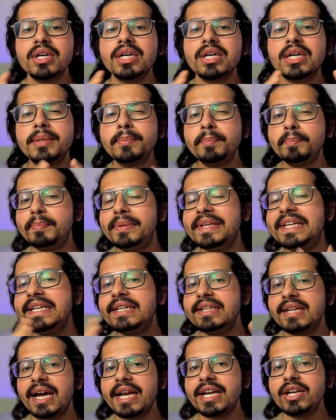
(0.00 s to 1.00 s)
a
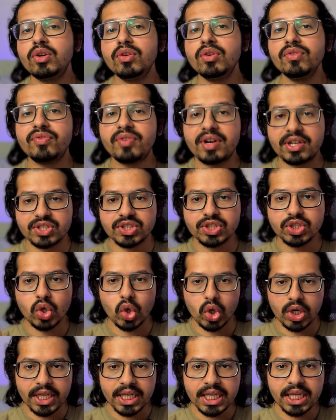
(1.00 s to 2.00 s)
complete guide to function
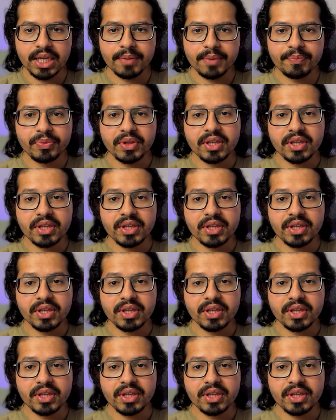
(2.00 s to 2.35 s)
calling,